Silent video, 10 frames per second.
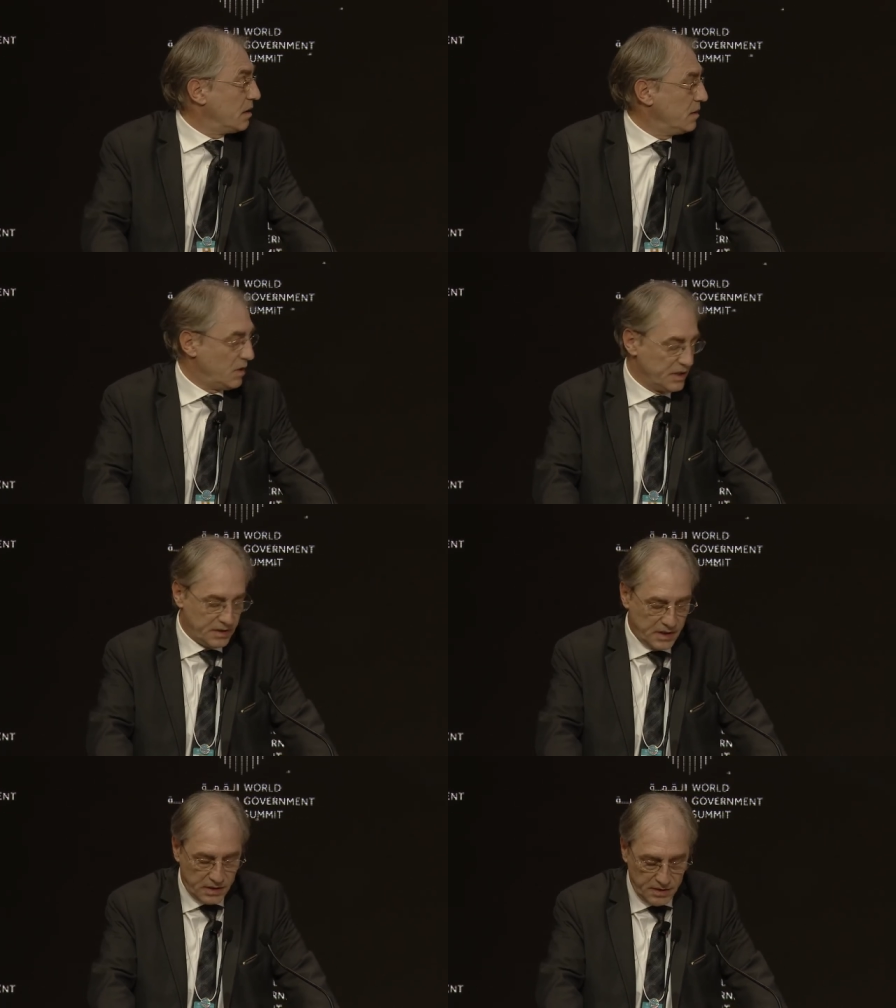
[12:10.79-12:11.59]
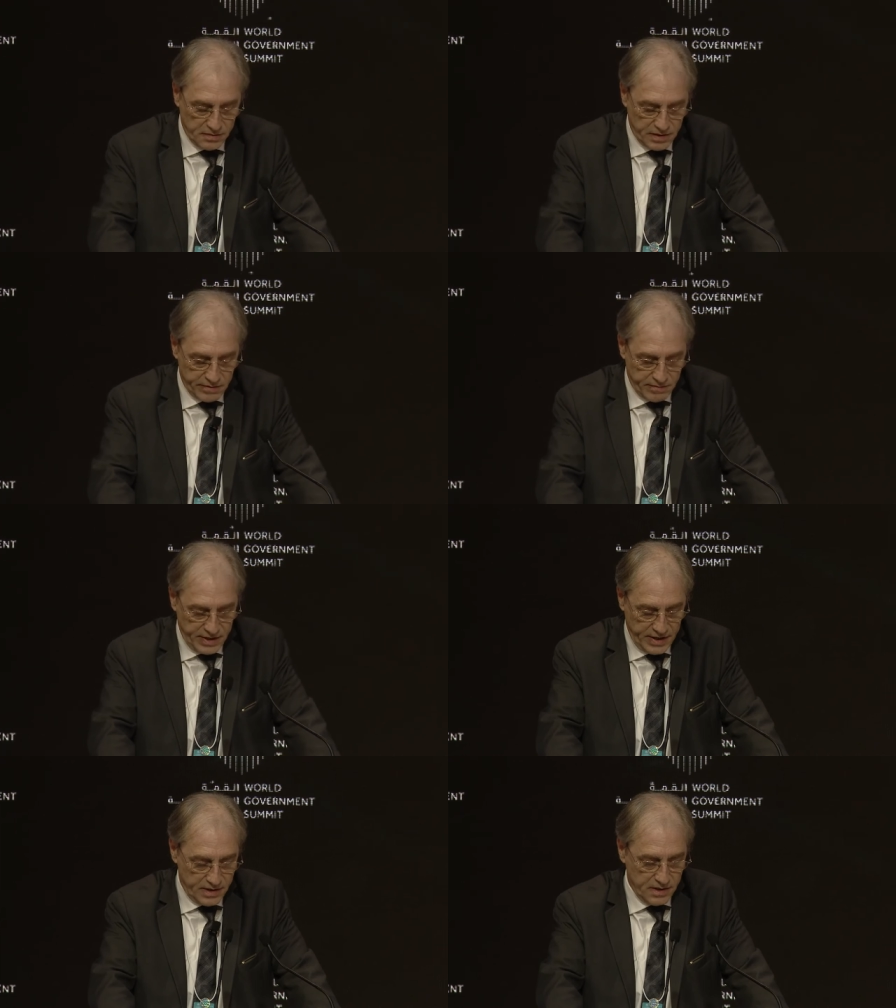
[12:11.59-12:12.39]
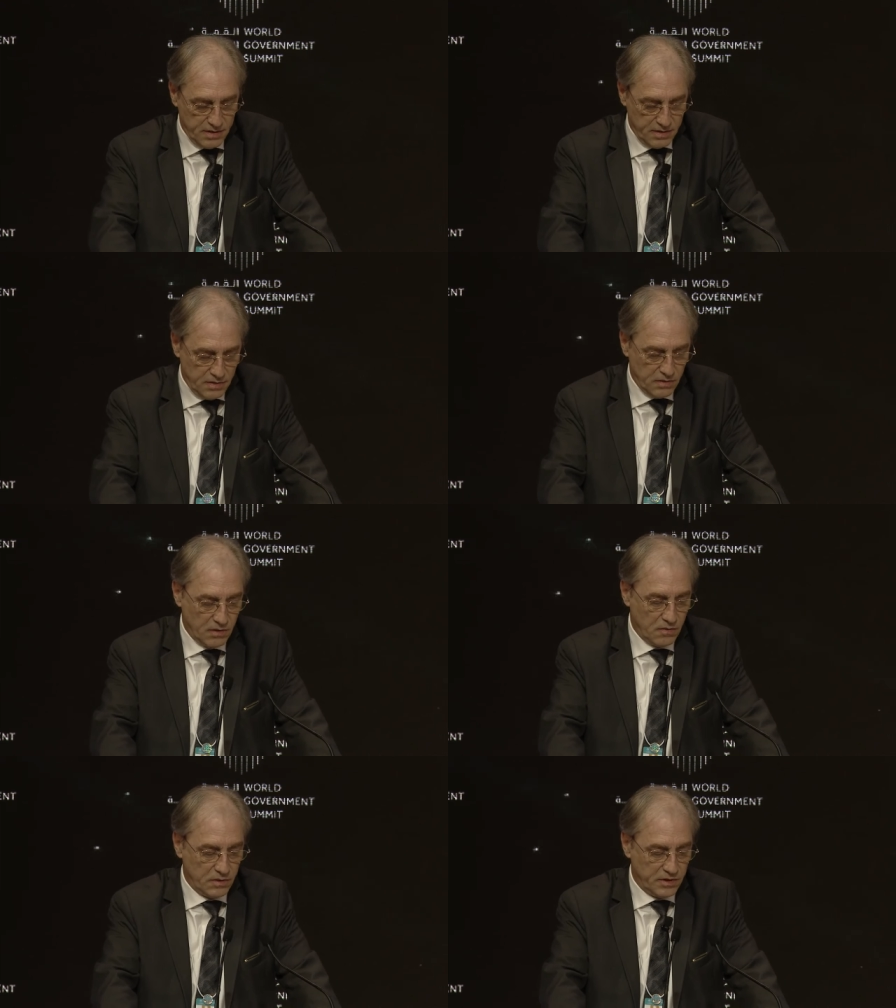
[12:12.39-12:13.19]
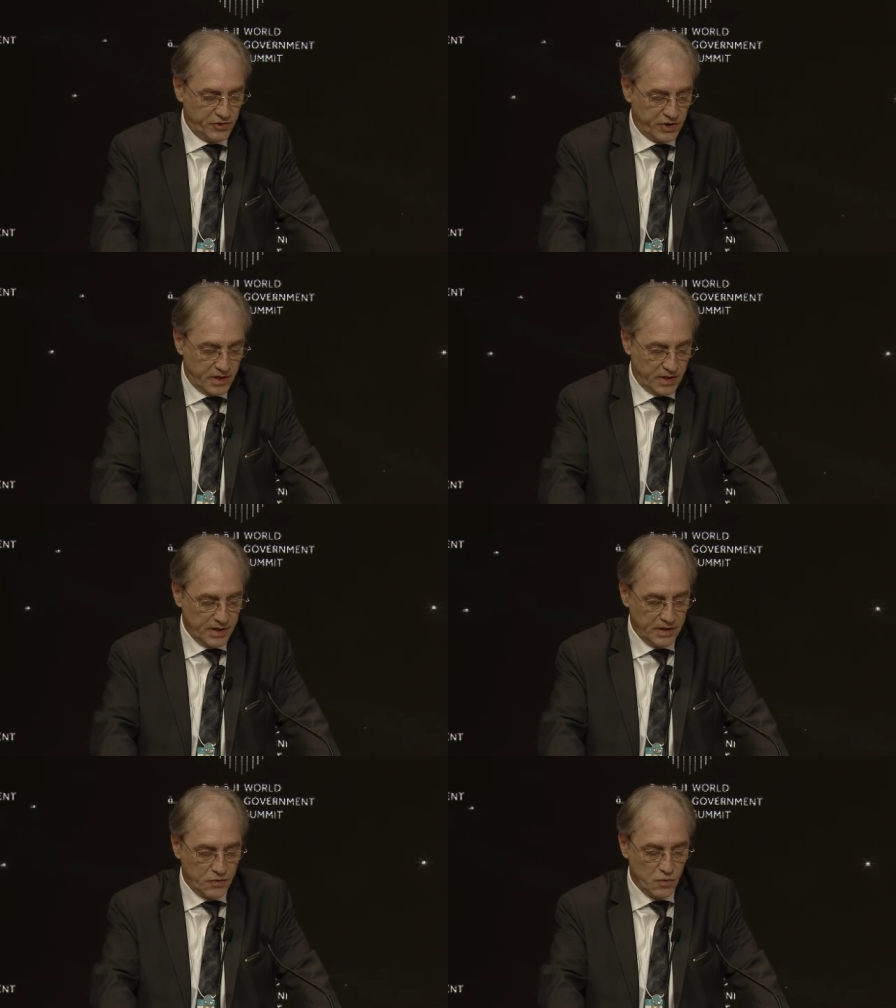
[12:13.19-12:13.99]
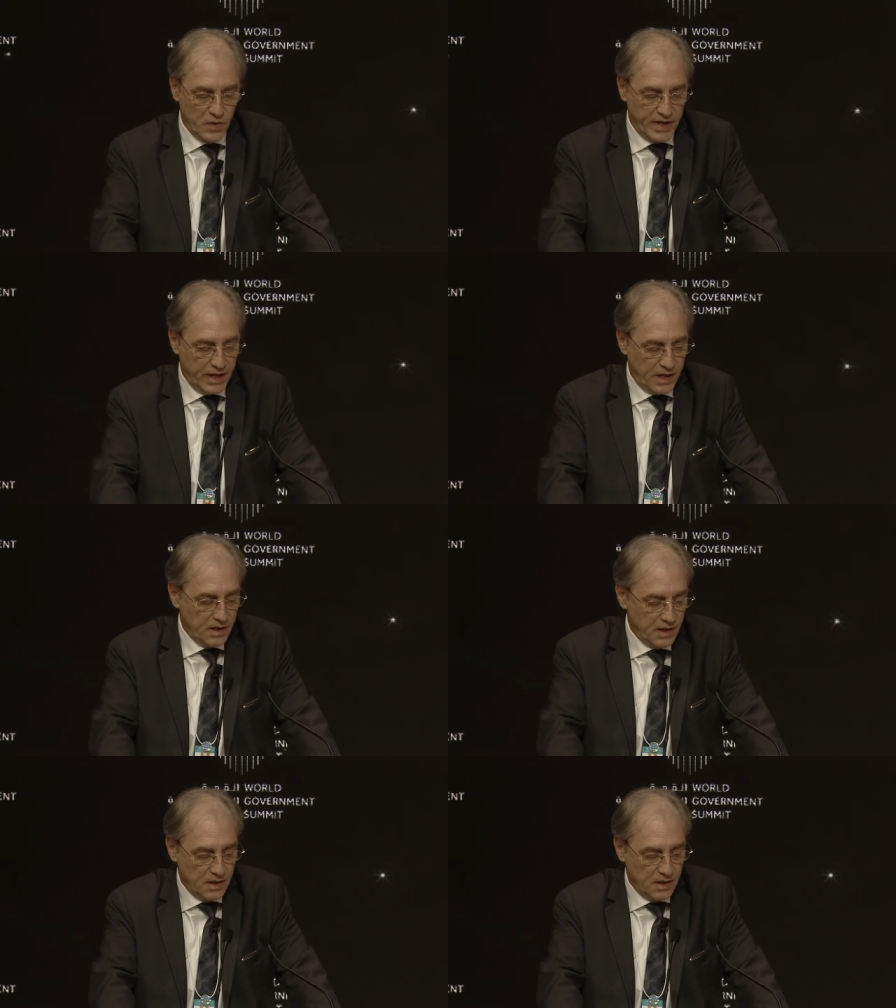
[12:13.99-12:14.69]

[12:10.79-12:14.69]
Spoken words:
are the ones that you can read on the chart, and 2 were